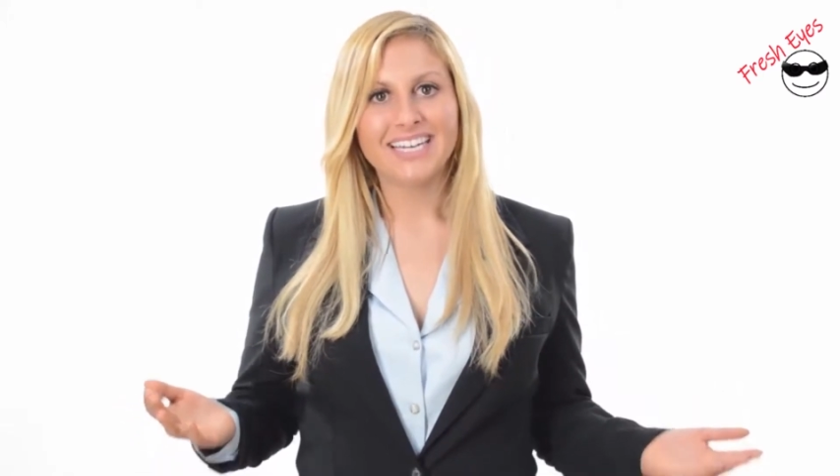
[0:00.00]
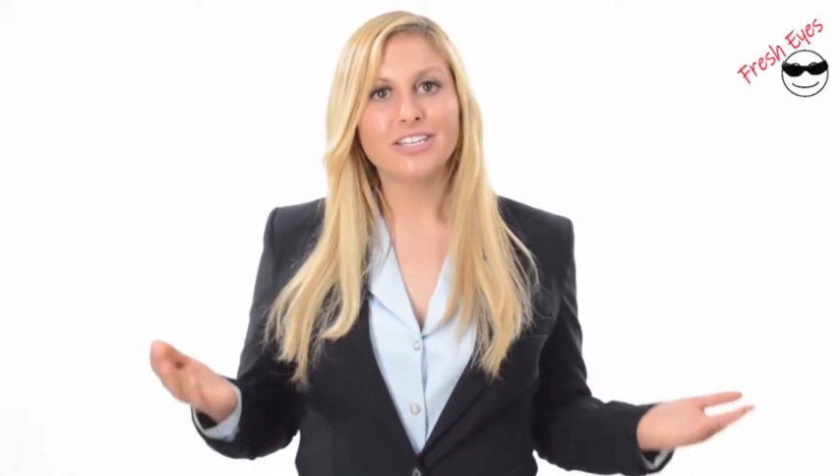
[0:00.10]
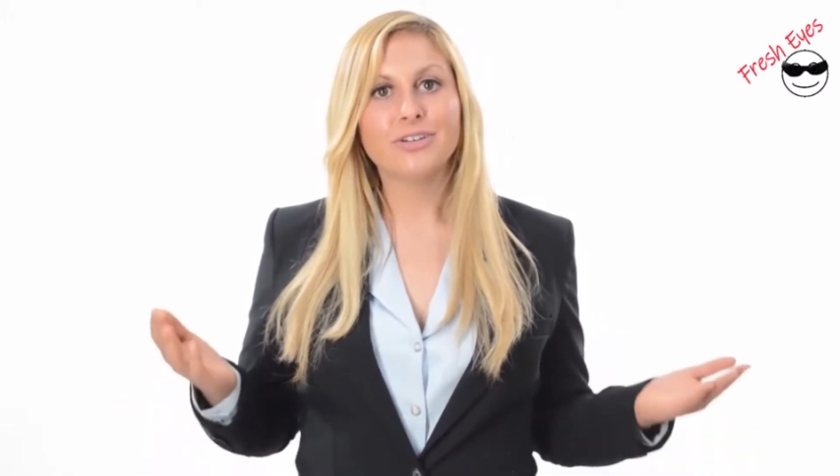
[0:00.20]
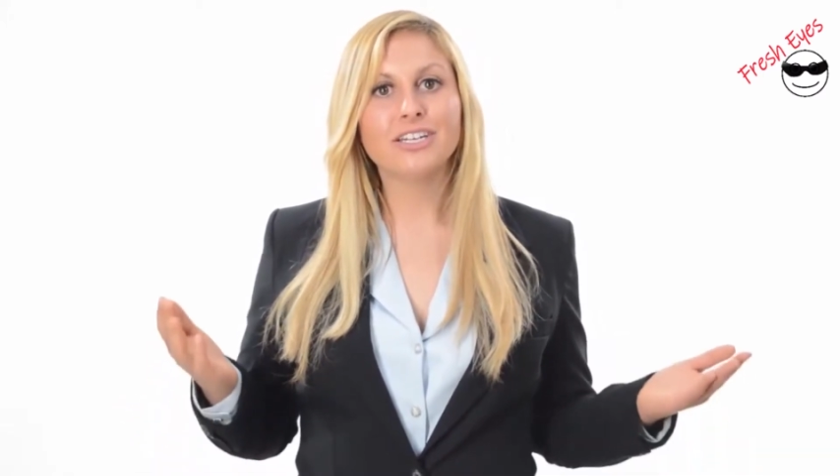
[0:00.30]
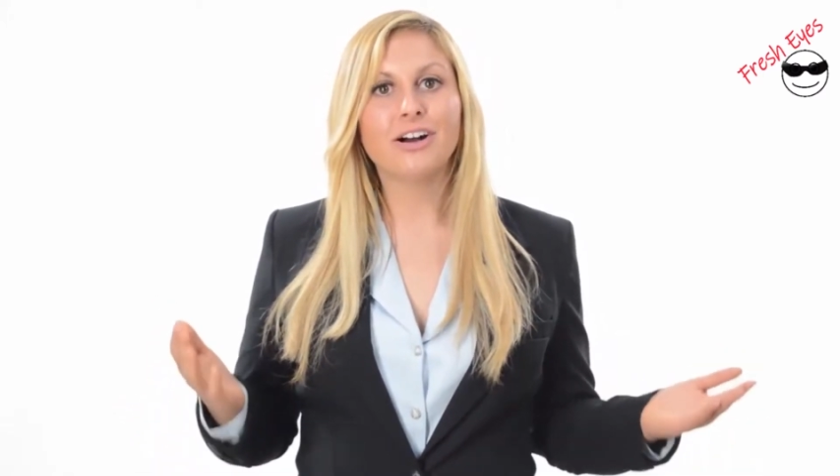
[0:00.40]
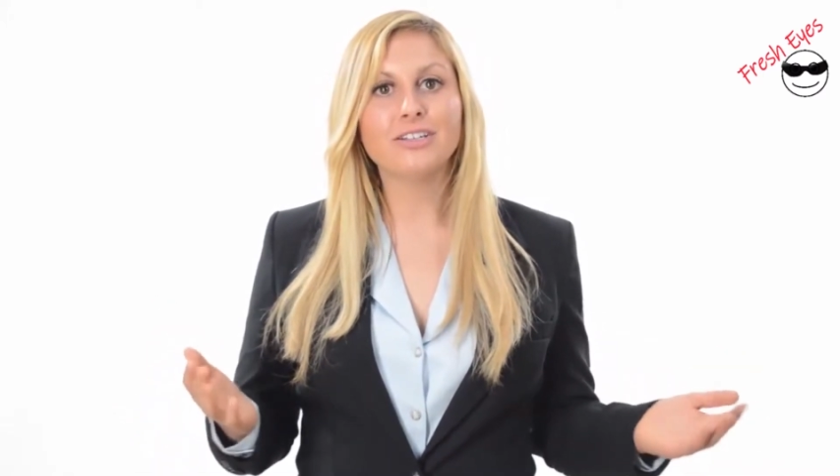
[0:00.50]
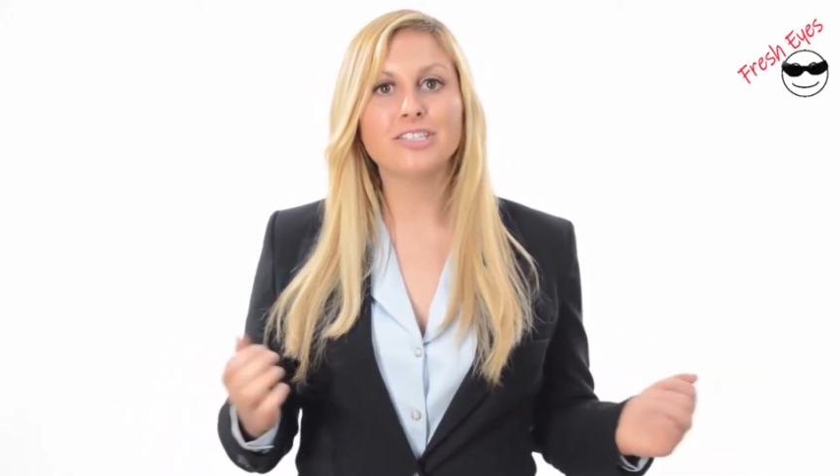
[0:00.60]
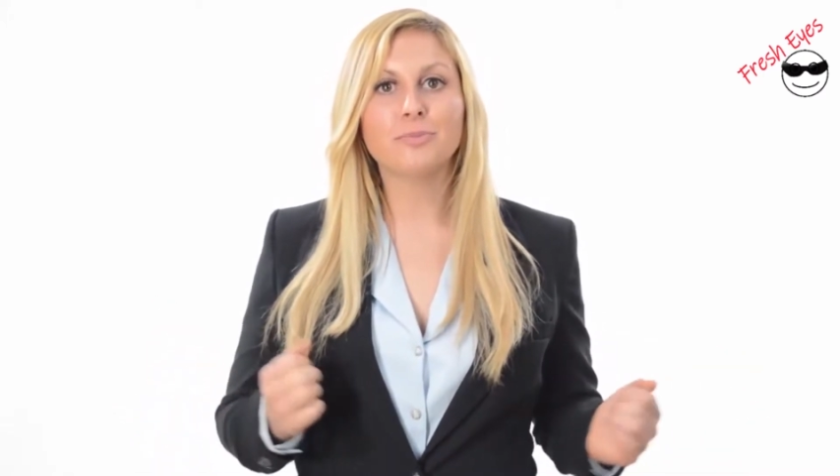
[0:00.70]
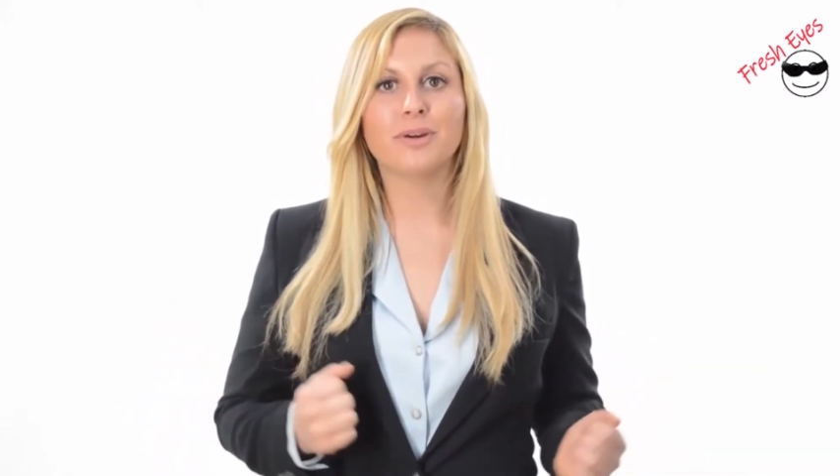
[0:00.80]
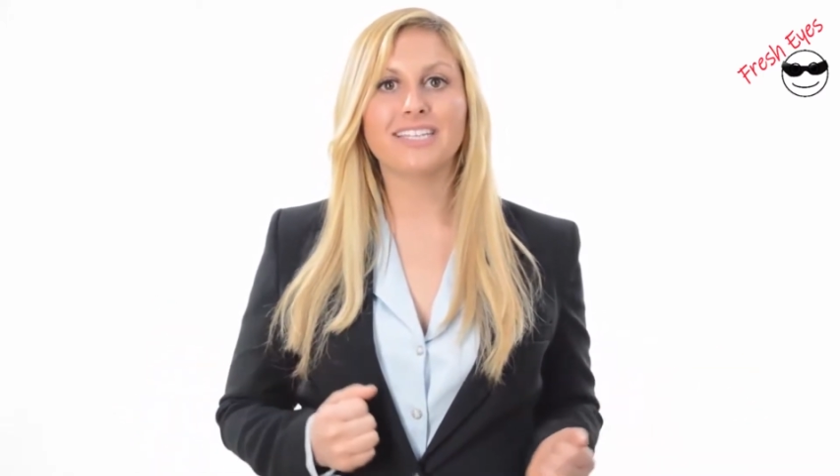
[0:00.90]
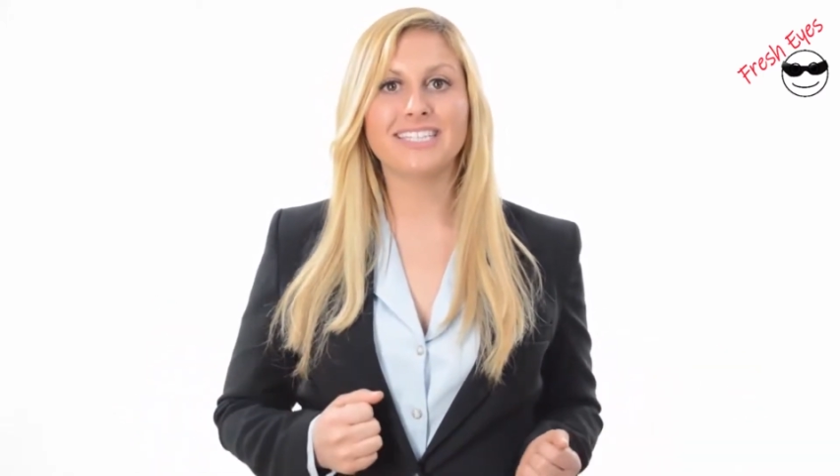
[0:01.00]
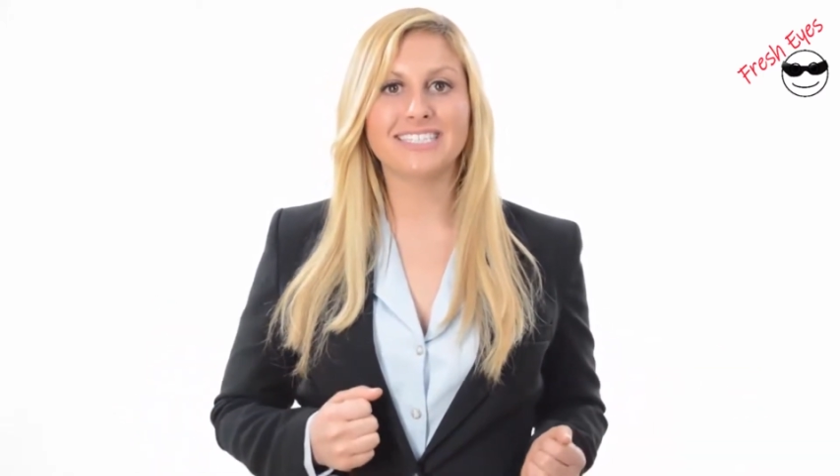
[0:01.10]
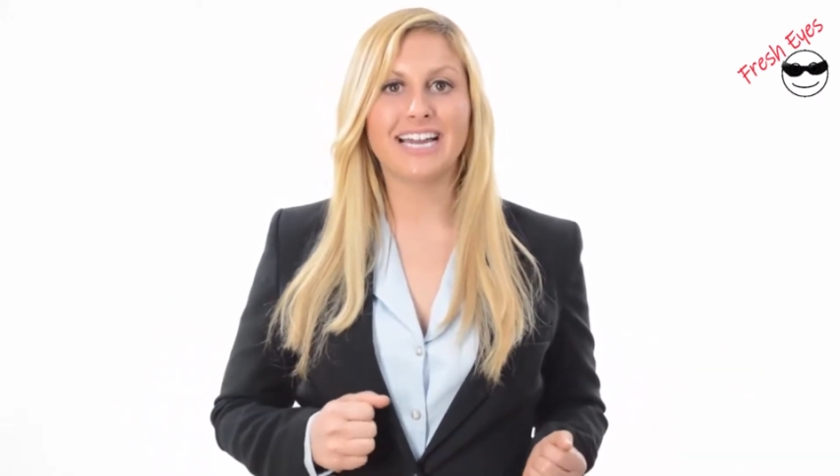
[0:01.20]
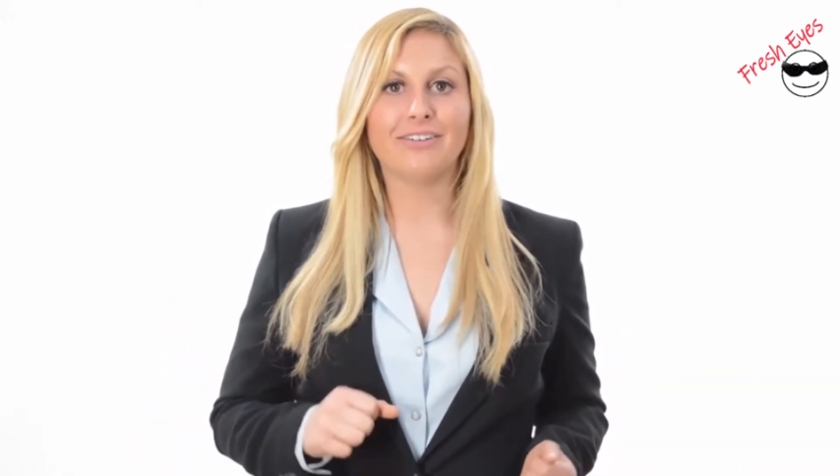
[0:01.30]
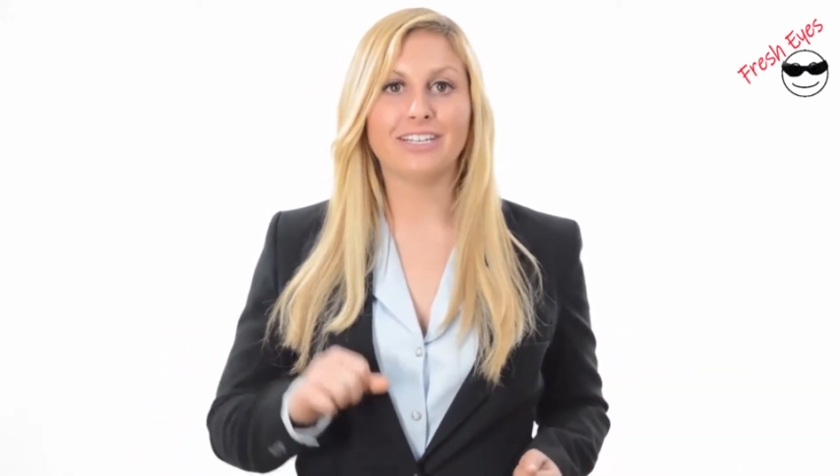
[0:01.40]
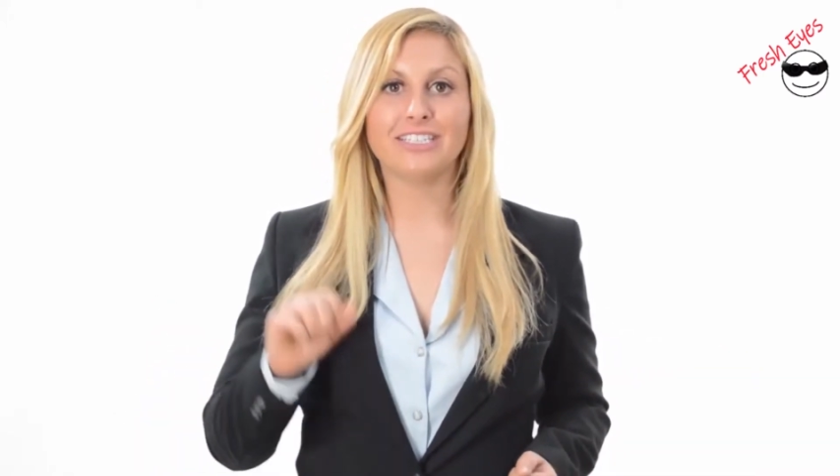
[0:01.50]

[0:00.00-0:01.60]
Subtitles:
You can also break this down